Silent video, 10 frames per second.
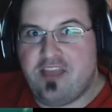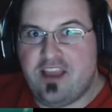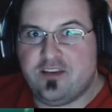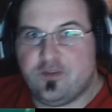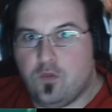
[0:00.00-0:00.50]

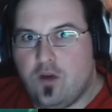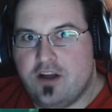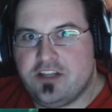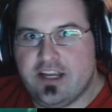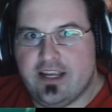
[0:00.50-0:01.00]
thanks for
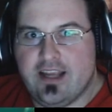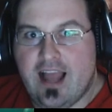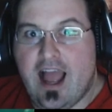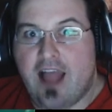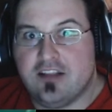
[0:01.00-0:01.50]
watching.
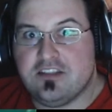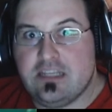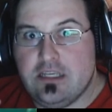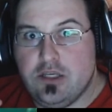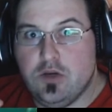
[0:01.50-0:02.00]
I'll
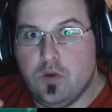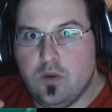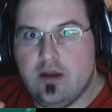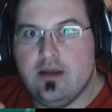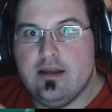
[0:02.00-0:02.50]
see
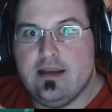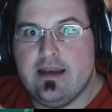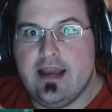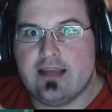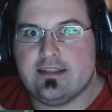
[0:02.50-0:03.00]
you
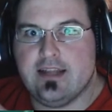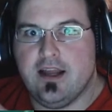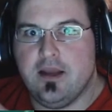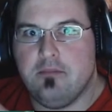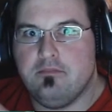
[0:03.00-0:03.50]
next
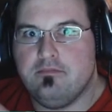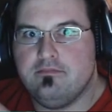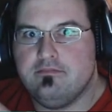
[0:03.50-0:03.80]
time.